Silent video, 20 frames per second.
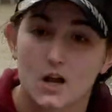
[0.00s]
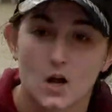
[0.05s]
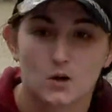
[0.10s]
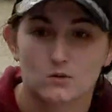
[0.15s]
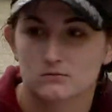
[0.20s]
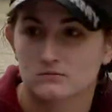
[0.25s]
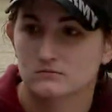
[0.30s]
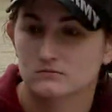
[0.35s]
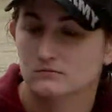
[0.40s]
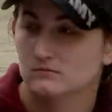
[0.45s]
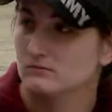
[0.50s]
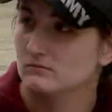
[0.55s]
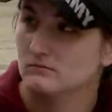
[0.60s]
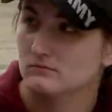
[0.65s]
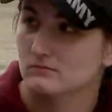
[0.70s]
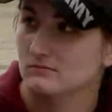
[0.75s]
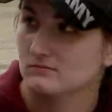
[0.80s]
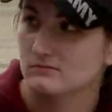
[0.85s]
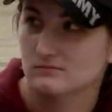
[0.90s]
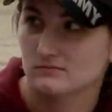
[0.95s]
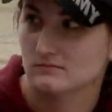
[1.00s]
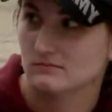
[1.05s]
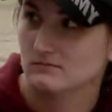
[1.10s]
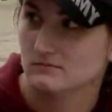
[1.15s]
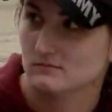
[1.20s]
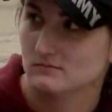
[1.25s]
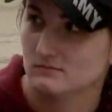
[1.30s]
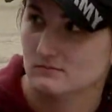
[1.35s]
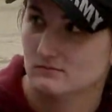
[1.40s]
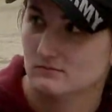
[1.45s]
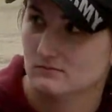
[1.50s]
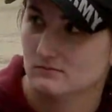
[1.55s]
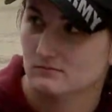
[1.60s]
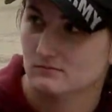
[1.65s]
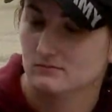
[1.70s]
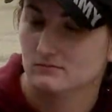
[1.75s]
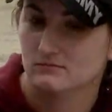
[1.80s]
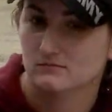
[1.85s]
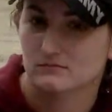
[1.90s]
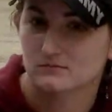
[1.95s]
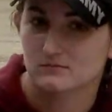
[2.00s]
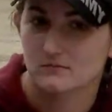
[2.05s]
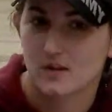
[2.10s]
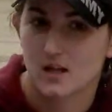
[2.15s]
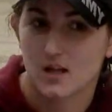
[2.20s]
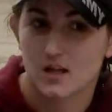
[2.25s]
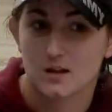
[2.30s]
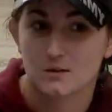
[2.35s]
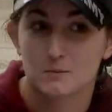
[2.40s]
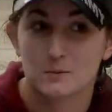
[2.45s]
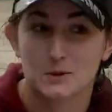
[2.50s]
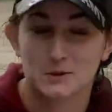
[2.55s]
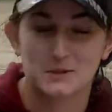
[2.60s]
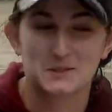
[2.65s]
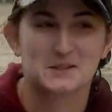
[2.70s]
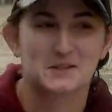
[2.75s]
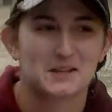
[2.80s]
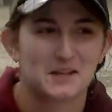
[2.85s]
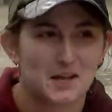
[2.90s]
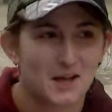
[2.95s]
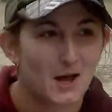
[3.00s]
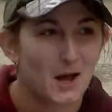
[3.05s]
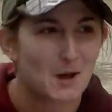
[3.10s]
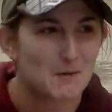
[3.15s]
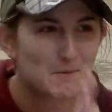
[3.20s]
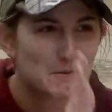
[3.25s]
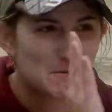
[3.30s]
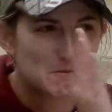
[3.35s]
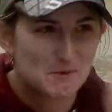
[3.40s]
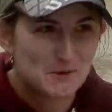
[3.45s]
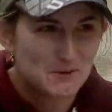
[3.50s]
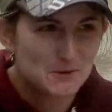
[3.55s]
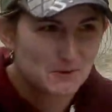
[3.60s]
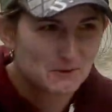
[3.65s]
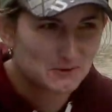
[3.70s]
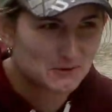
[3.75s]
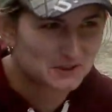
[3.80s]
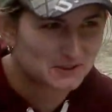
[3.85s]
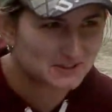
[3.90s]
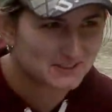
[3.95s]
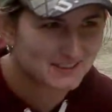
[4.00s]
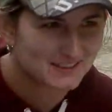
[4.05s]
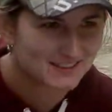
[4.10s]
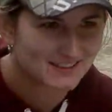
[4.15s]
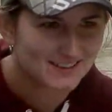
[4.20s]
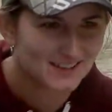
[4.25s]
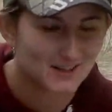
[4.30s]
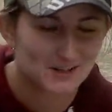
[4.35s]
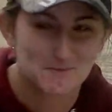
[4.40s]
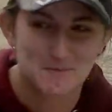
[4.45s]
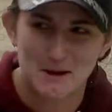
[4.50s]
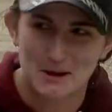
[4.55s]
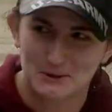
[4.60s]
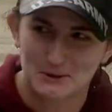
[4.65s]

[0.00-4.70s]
No. So what are you going to do? I'm, I'm going to move on a